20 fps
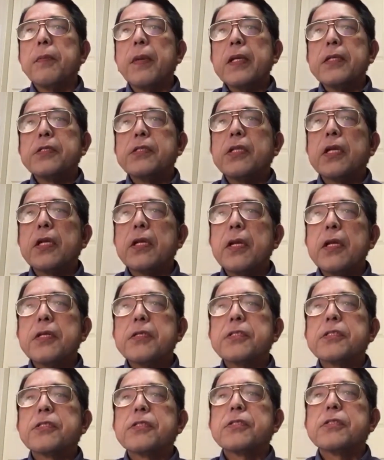by
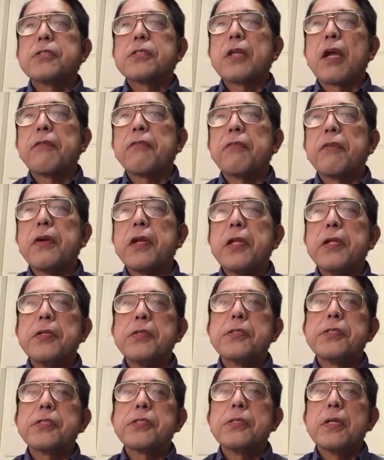sickness,
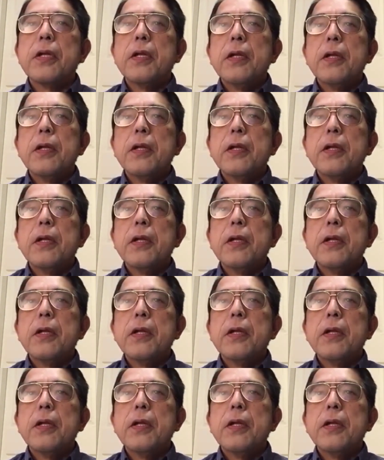sufferings,